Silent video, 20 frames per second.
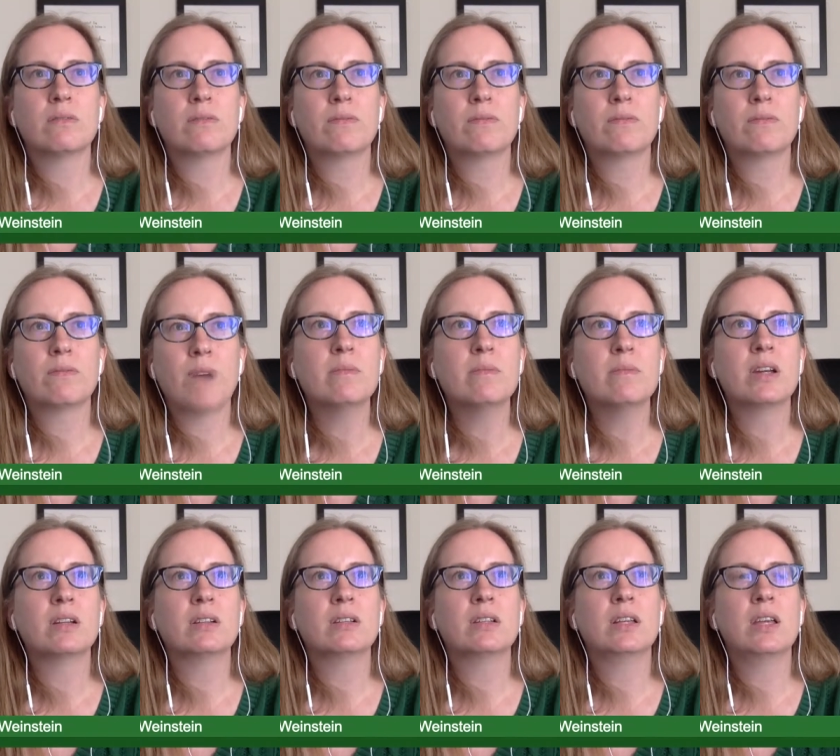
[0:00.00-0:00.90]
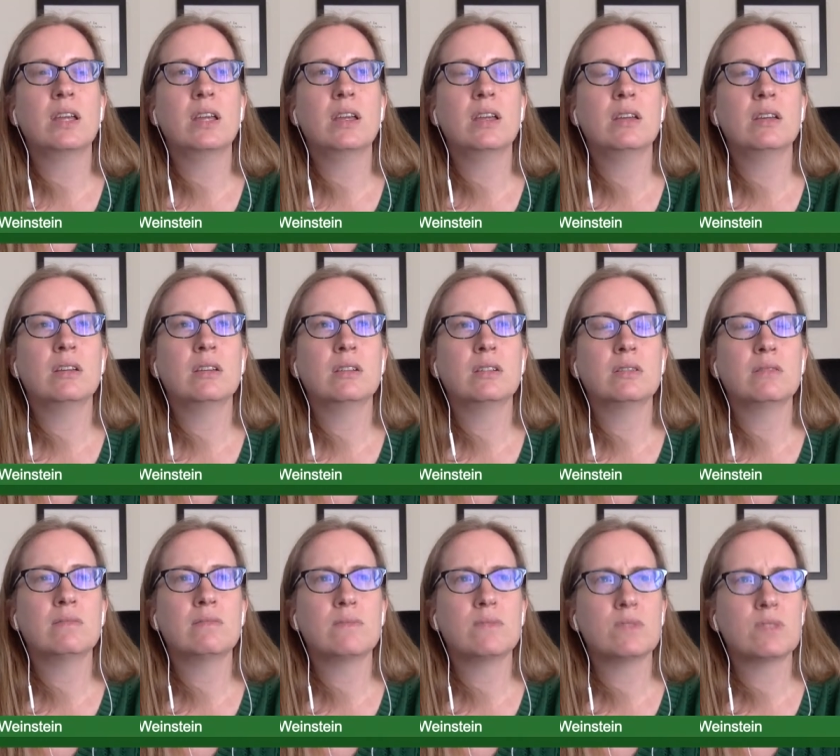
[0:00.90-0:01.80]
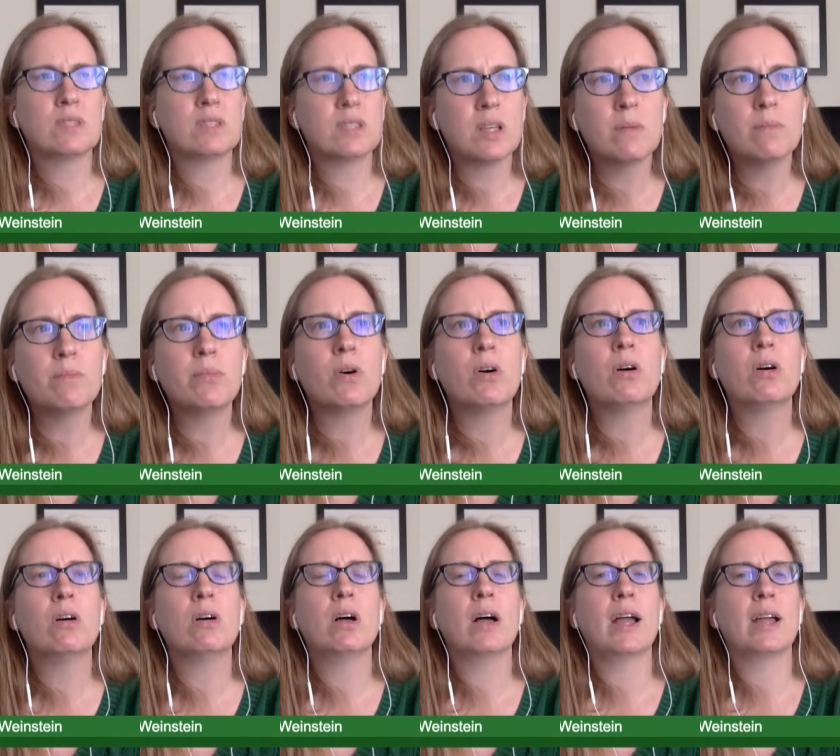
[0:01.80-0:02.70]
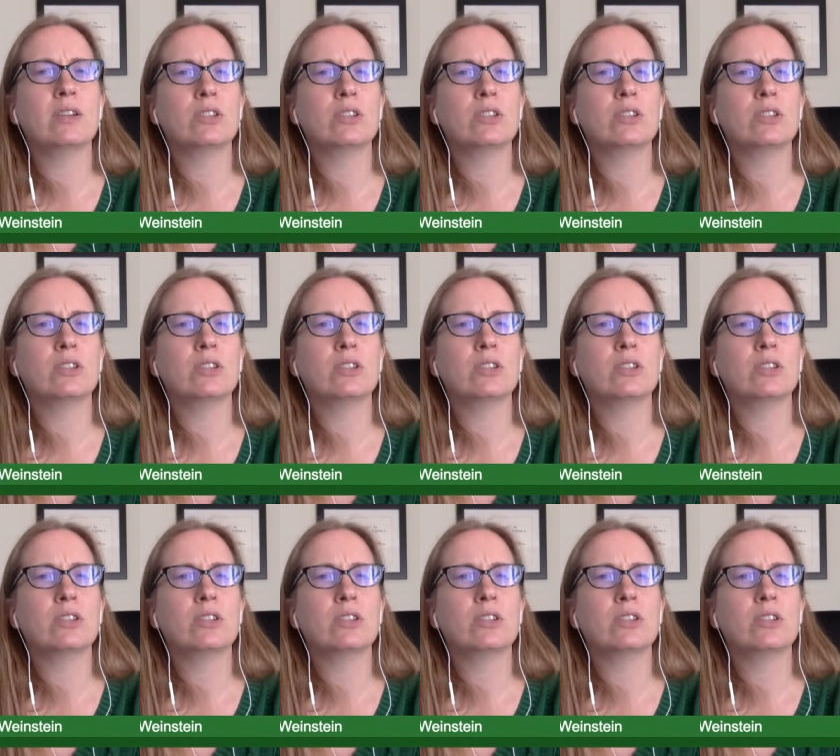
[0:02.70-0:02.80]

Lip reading: fundamentally simple and